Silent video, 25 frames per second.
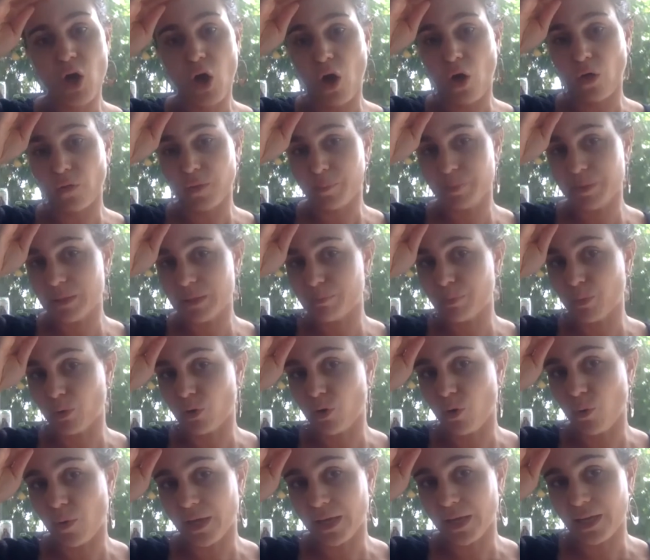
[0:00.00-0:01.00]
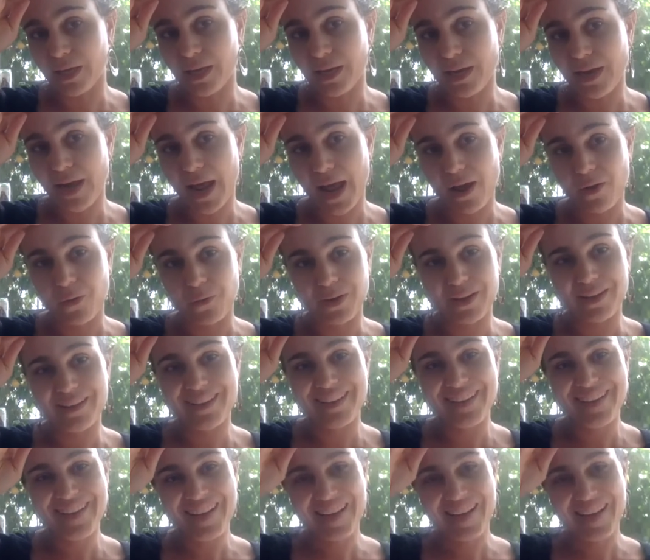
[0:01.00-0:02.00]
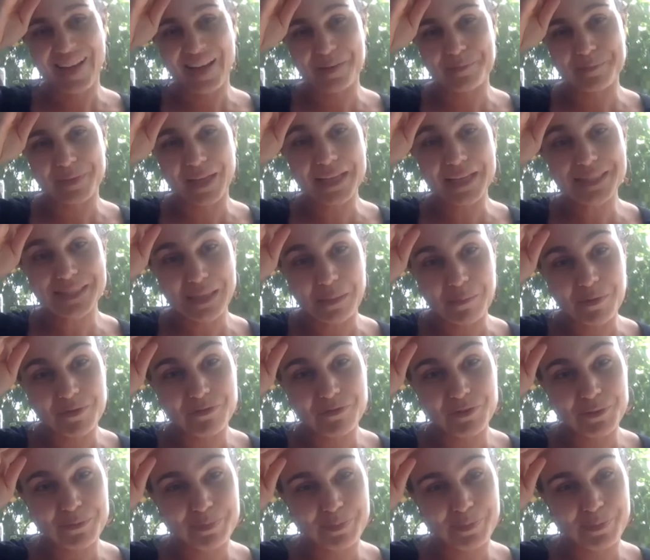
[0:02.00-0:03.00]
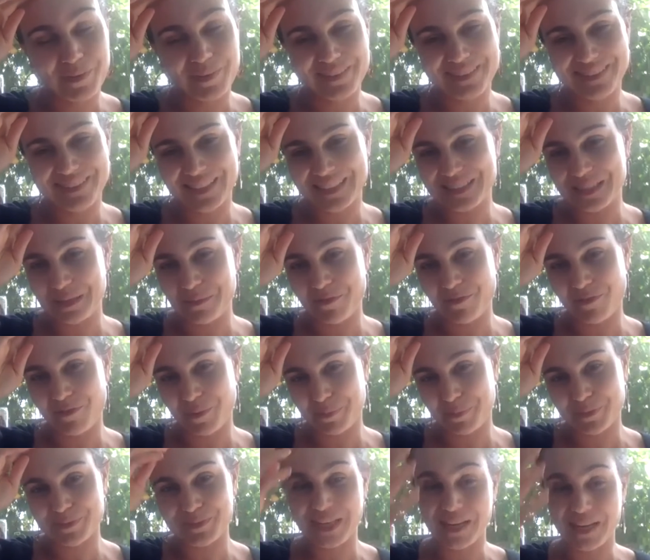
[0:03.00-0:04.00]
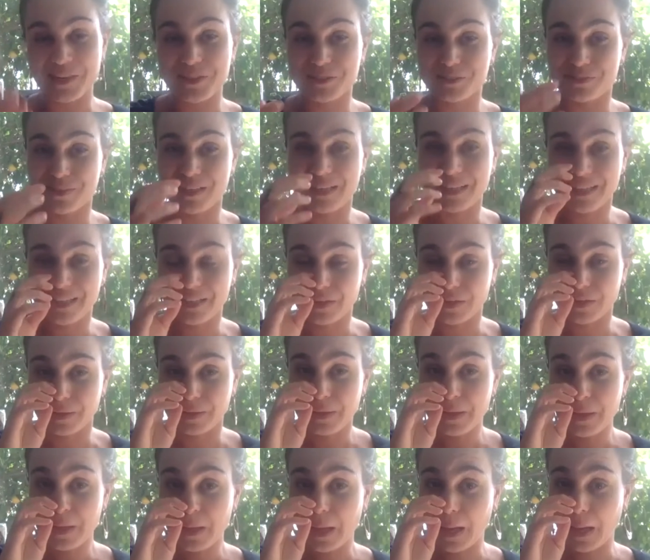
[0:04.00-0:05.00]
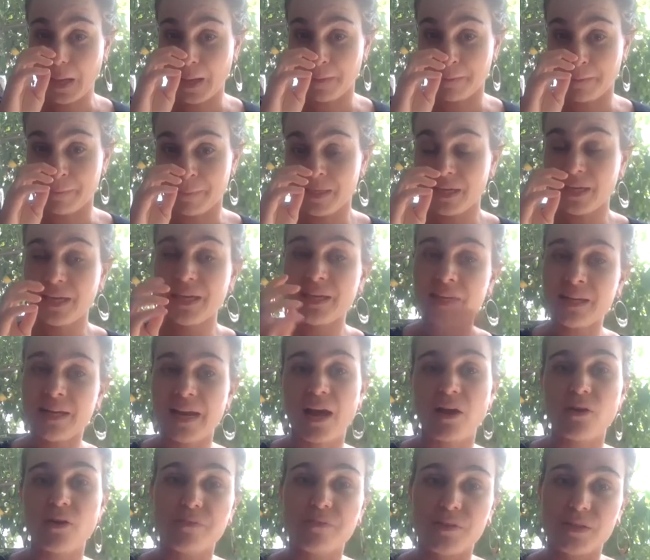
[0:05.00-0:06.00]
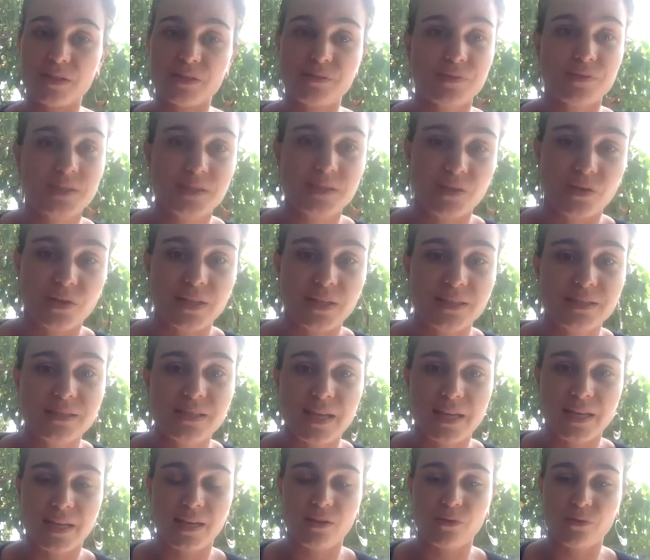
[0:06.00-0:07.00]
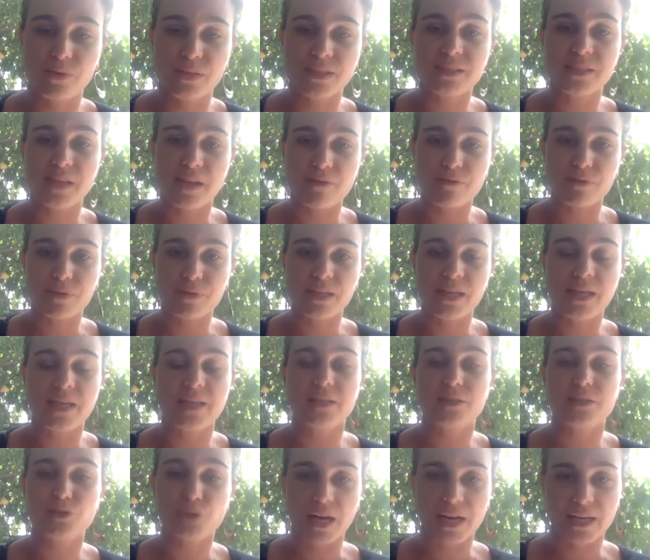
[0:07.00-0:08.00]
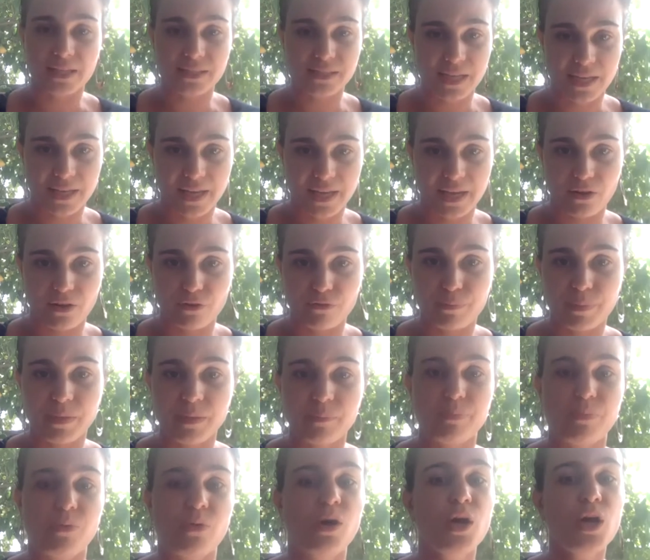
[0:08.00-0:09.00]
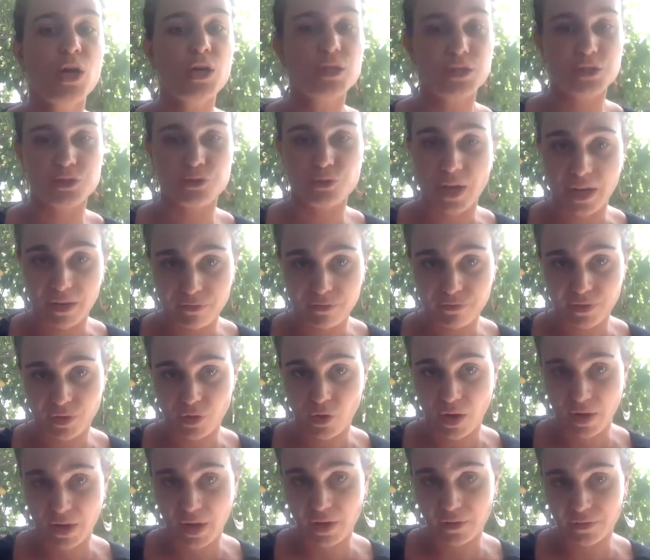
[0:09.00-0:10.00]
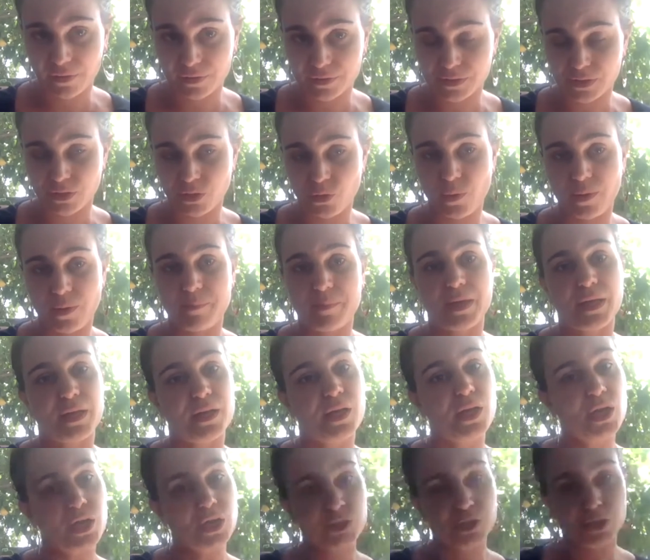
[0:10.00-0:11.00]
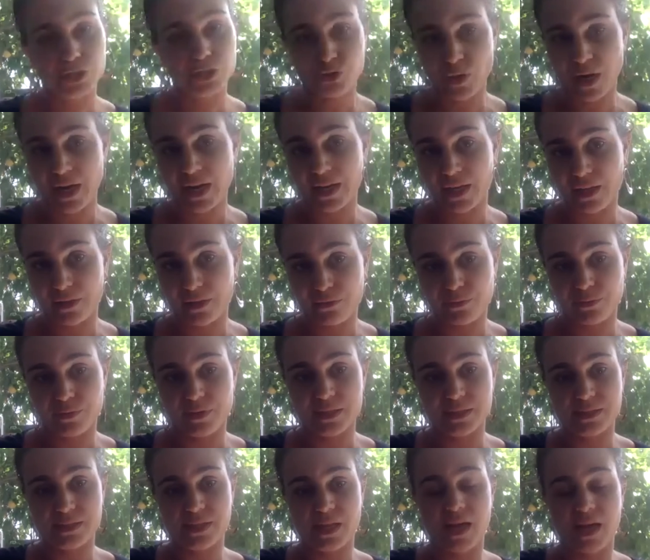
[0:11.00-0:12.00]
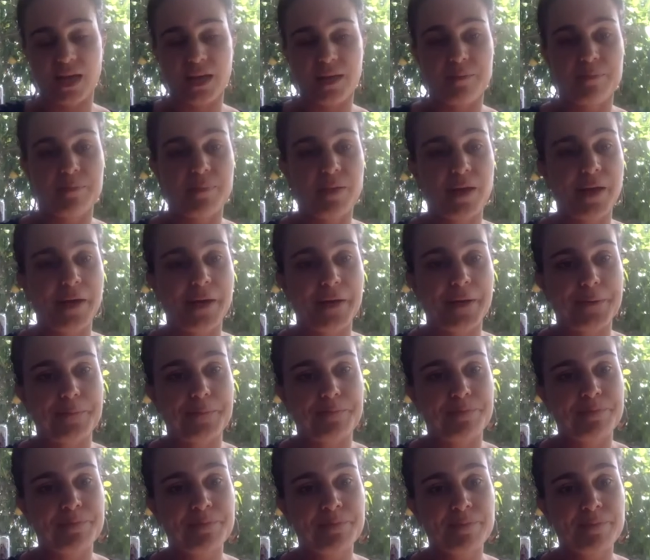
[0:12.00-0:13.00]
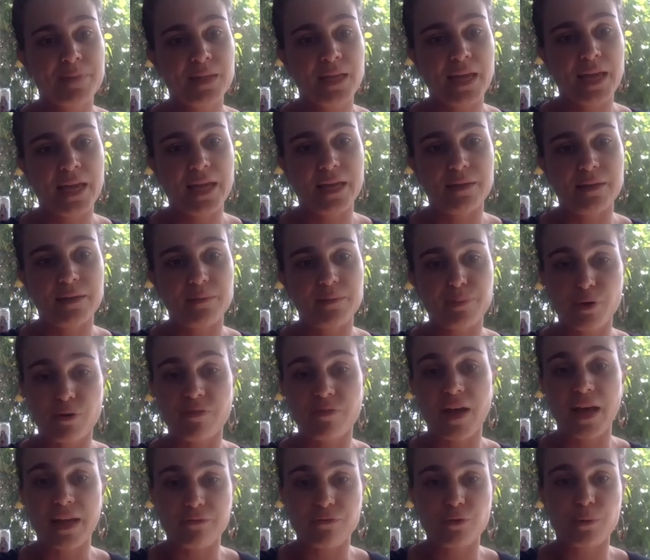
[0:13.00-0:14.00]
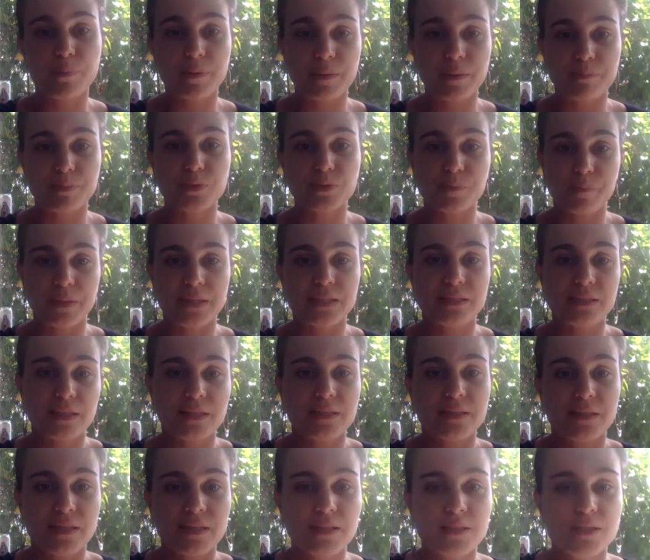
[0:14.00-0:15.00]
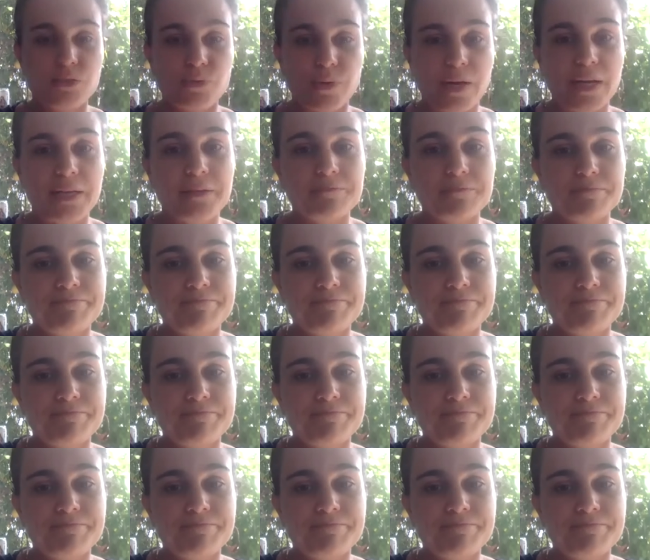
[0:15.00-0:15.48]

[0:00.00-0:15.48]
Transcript: all the people going in and out, like some of you, like some of our presenters right here, in and out of these facilities, taking risks every day to try to take care of people, to try to figure out how there's equipment, to try to get through this time and provide for people's basic needs, right?